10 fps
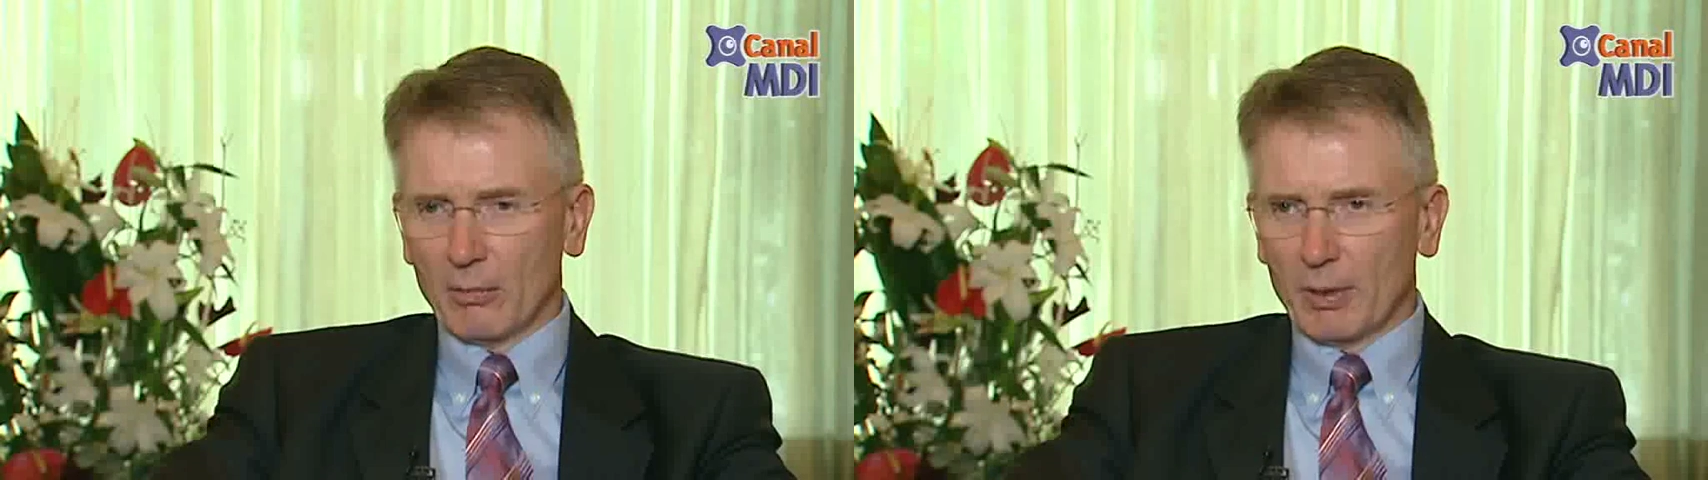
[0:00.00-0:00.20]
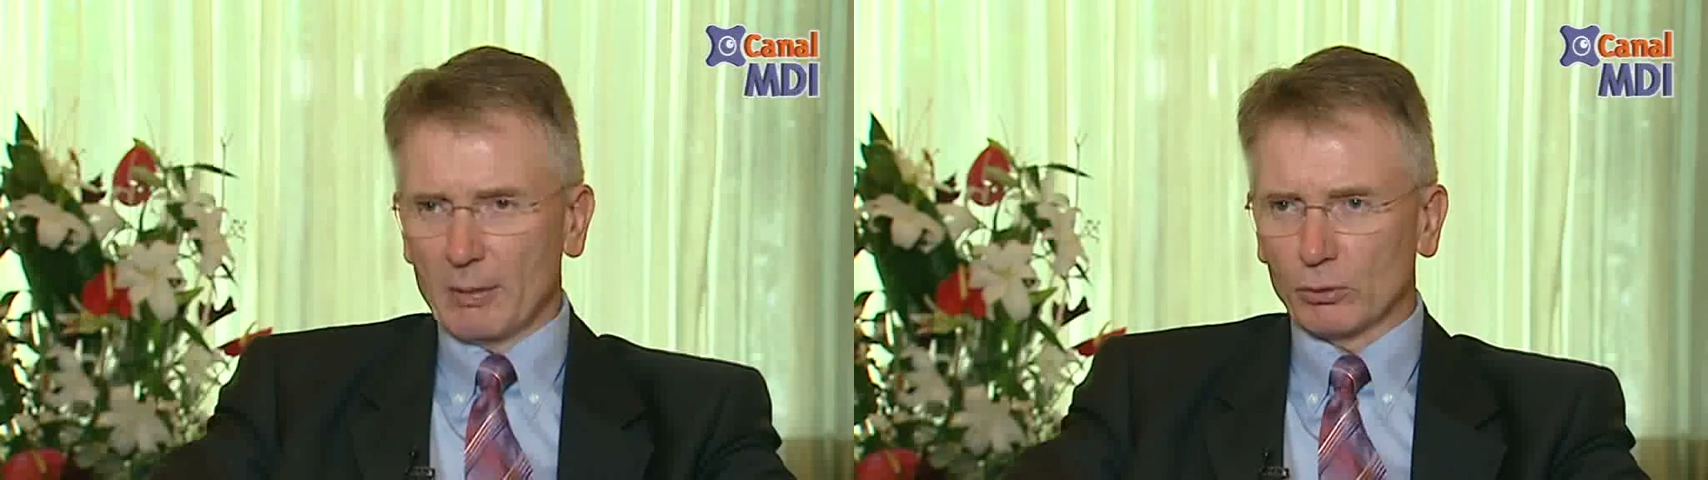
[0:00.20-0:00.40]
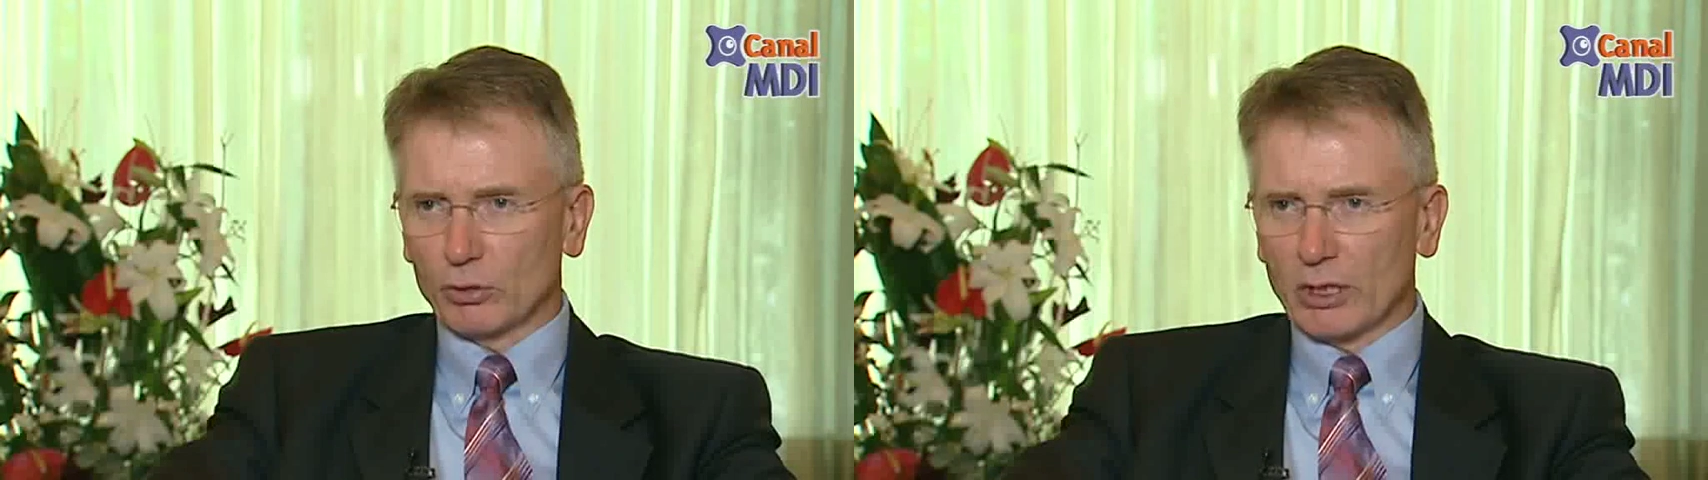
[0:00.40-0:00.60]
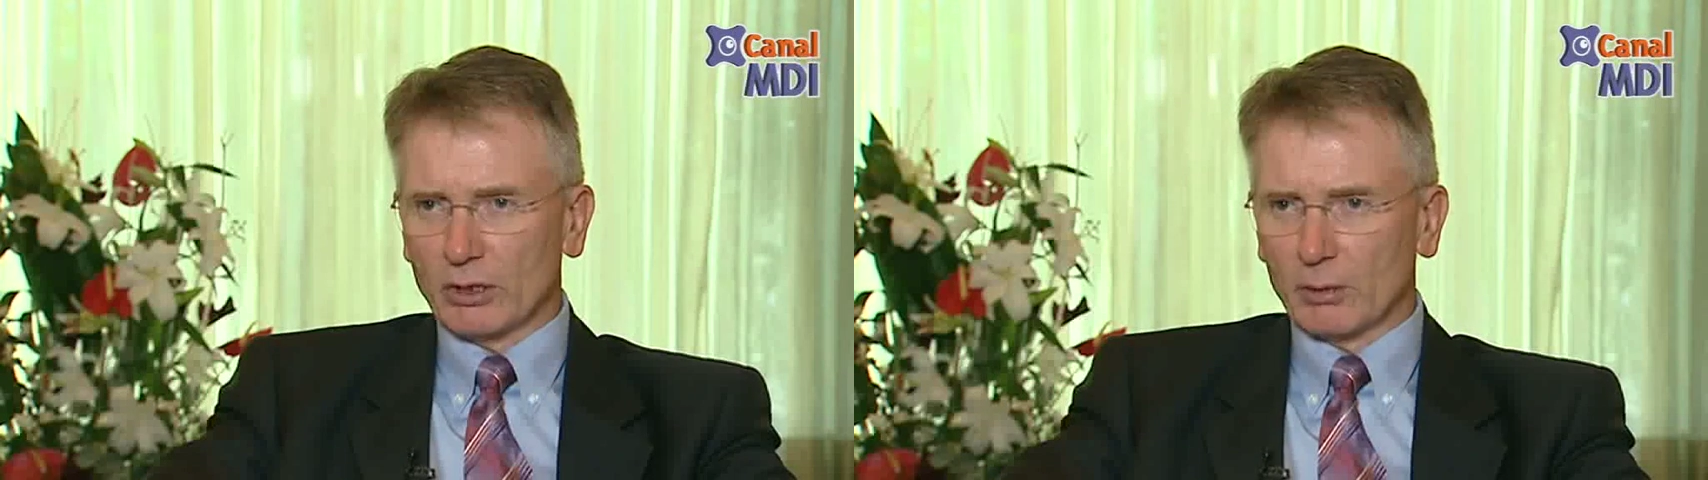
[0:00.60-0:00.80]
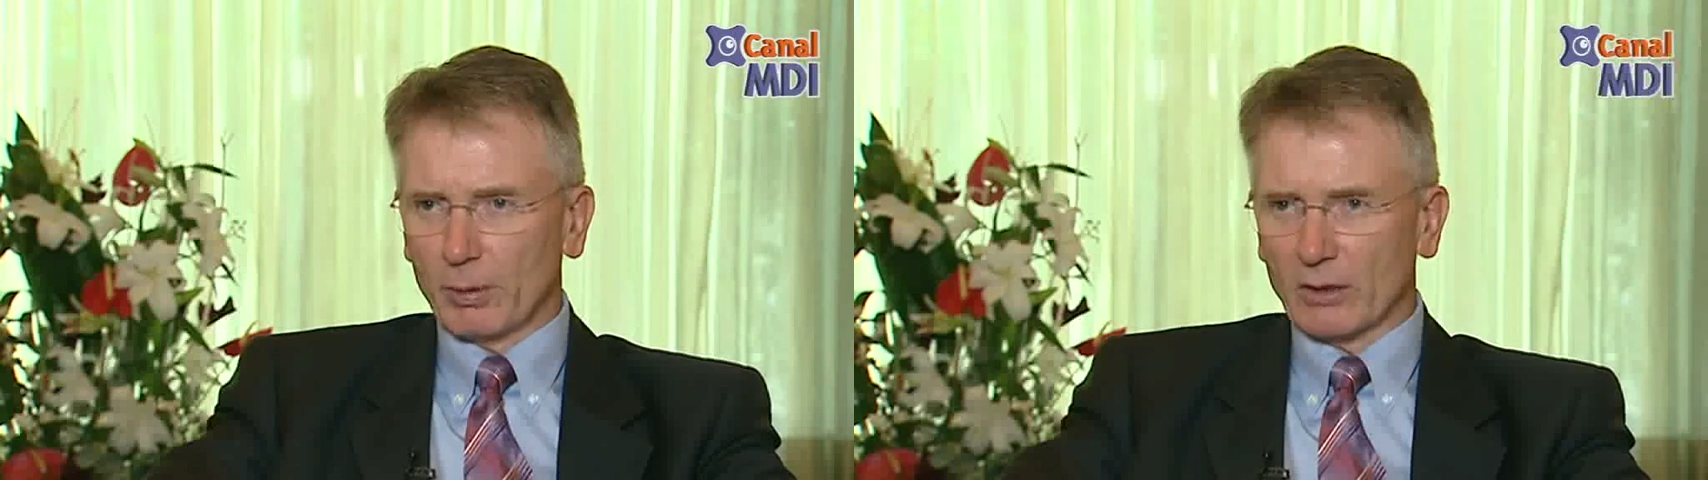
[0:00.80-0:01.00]
people
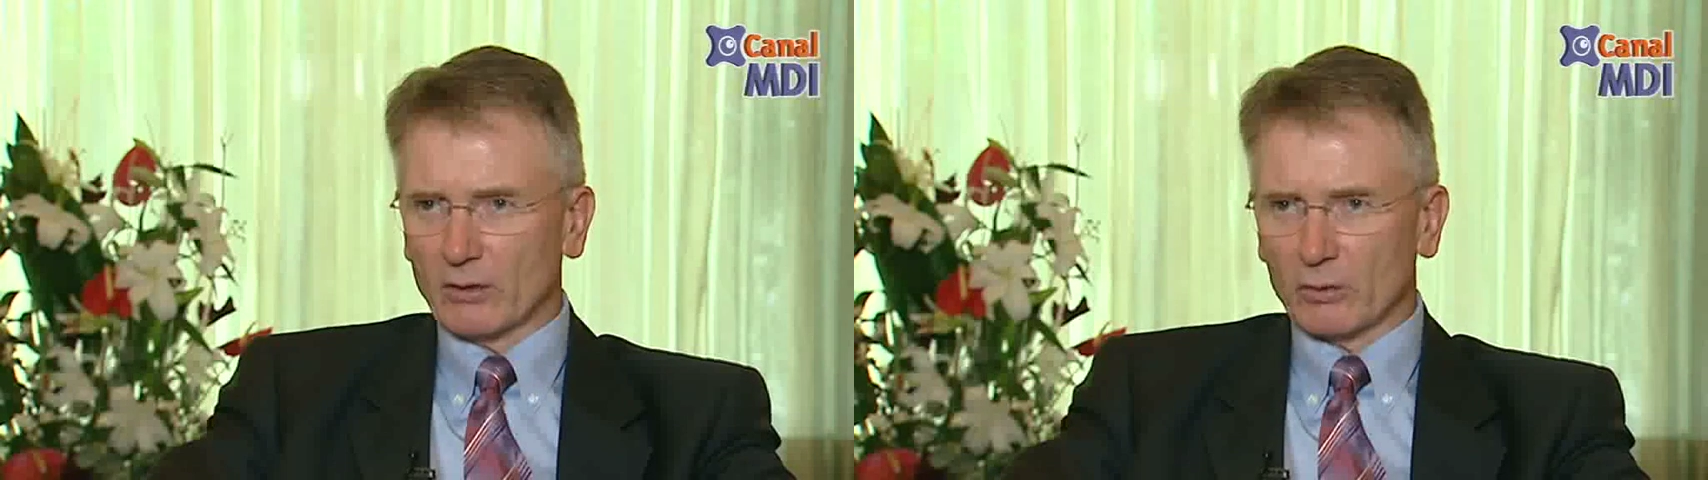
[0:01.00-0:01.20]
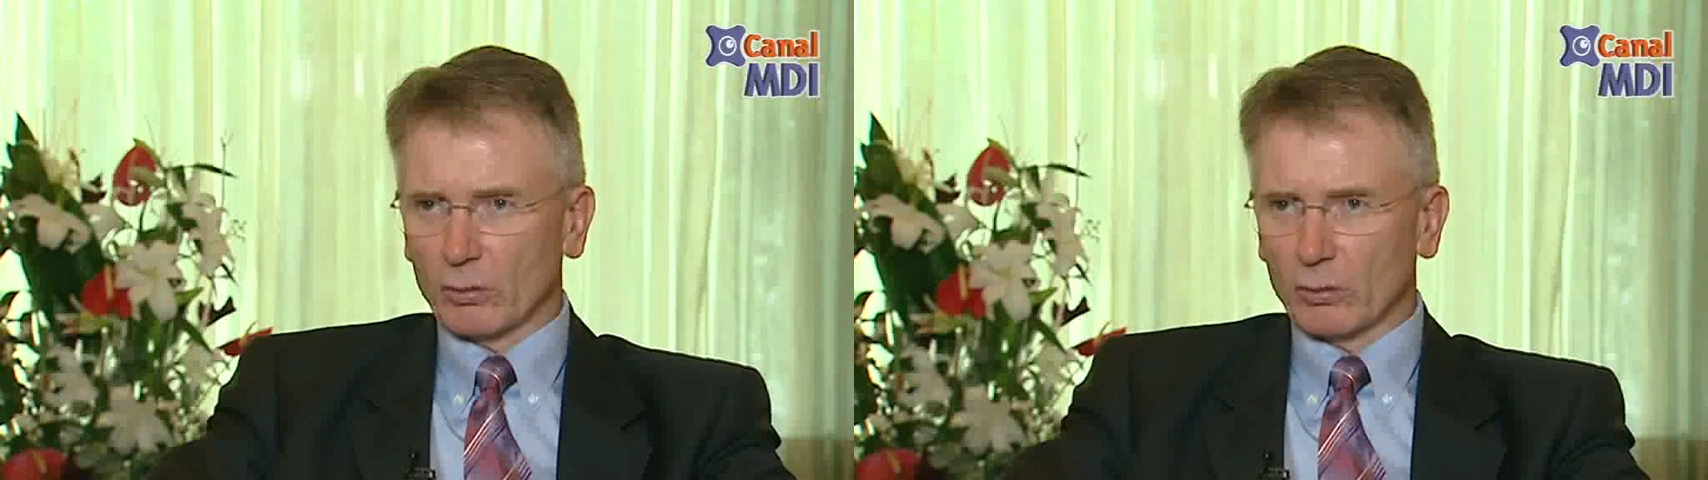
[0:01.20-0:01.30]
treating the patients,